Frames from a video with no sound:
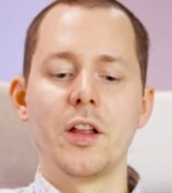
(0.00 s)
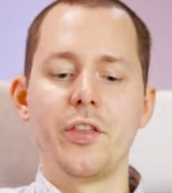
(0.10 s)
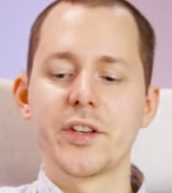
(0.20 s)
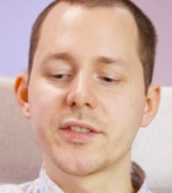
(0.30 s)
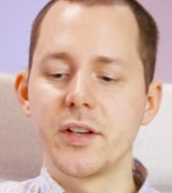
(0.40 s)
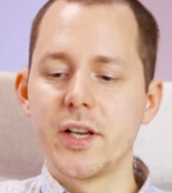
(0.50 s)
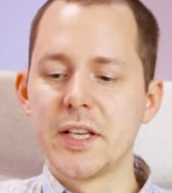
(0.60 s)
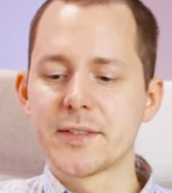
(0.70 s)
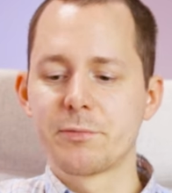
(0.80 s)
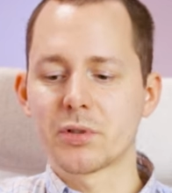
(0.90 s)
This
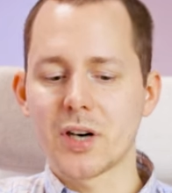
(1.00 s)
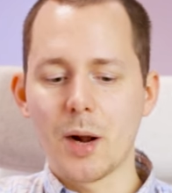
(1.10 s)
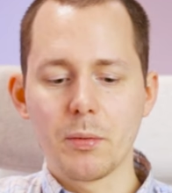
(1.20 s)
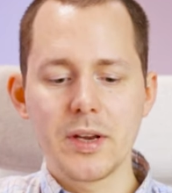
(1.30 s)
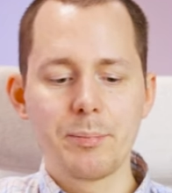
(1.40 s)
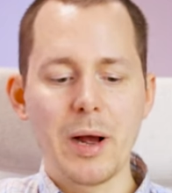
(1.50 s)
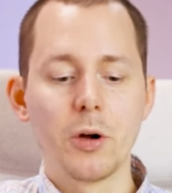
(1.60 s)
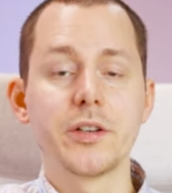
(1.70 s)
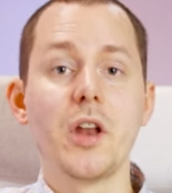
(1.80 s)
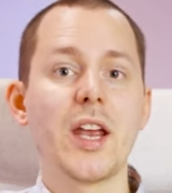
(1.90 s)
is probably
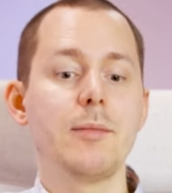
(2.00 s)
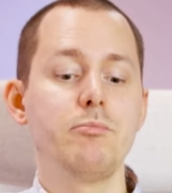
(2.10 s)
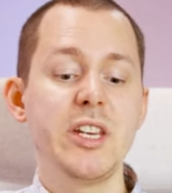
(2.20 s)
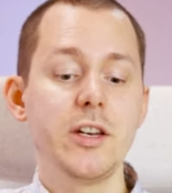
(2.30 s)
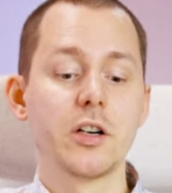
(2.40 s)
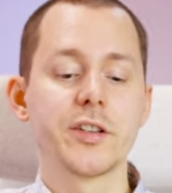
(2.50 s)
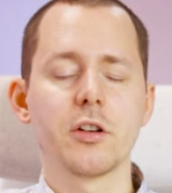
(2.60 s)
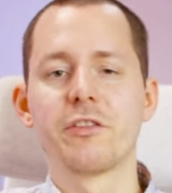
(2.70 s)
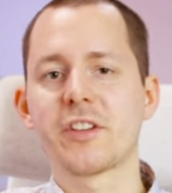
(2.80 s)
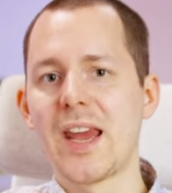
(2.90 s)
about nine meters
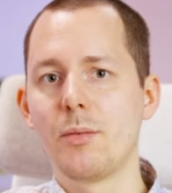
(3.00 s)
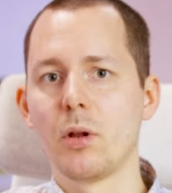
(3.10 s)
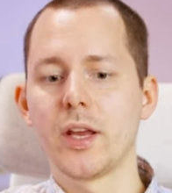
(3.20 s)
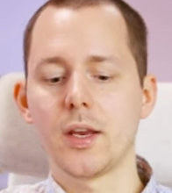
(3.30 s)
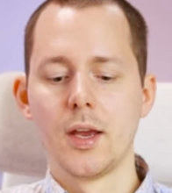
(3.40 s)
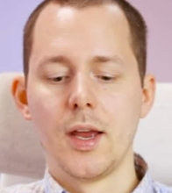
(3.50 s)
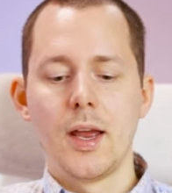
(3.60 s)
of cabling